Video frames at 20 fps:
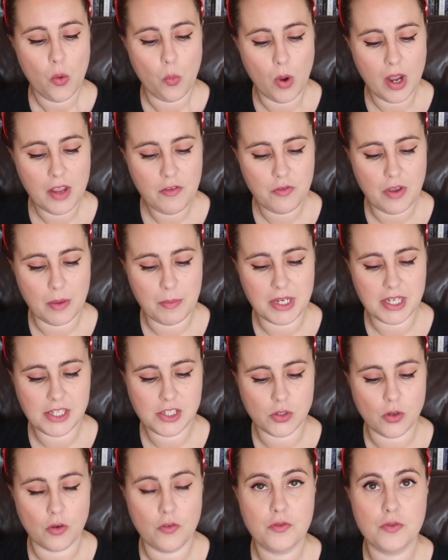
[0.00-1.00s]
White
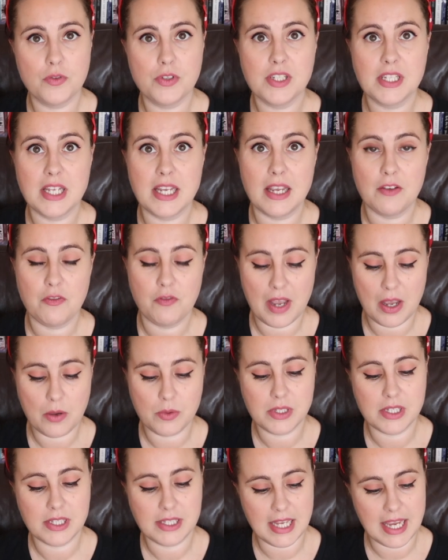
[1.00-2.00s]
feminists often
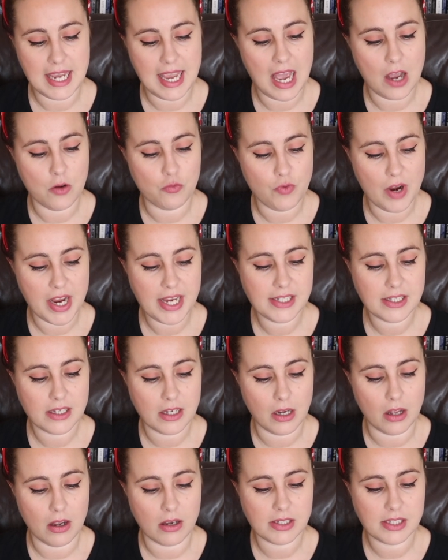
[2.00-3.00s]
fail to see how race,
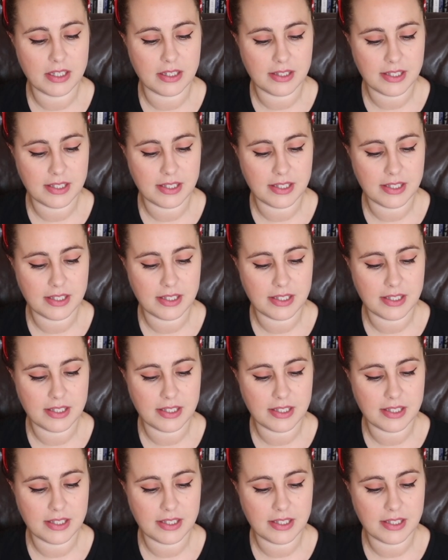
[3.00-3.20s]
class,